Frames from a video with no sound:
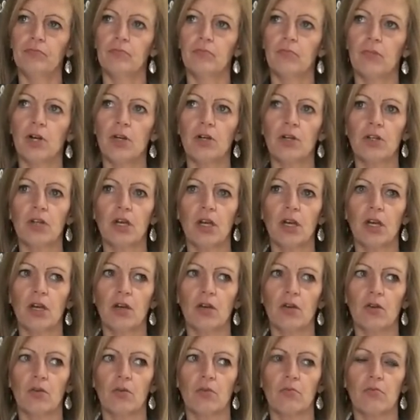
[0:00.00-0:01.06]
martingale
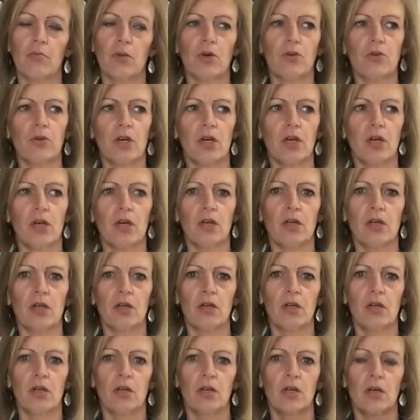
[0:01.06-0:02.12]
or moda
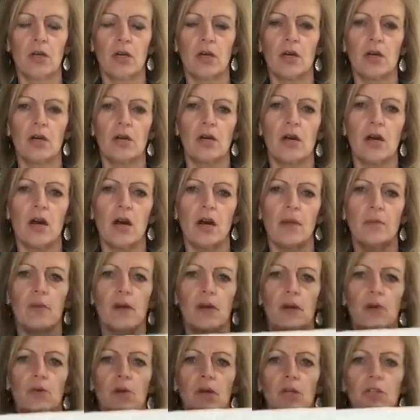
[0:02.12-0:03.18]
i'm
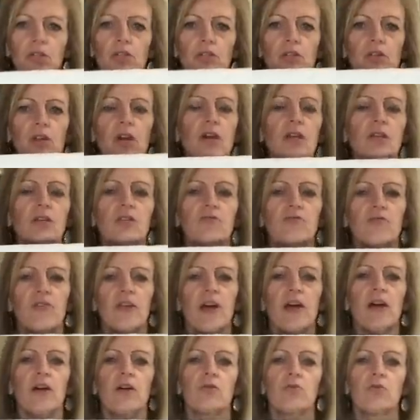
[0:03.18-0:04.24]
not quite sure i just
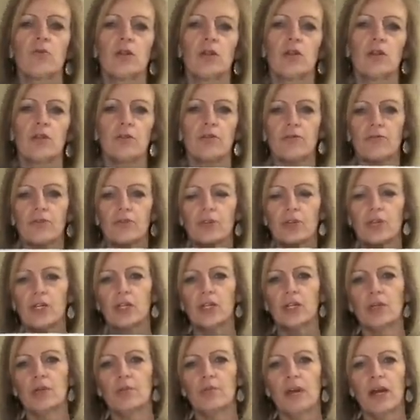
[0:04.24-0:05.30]
found one of their free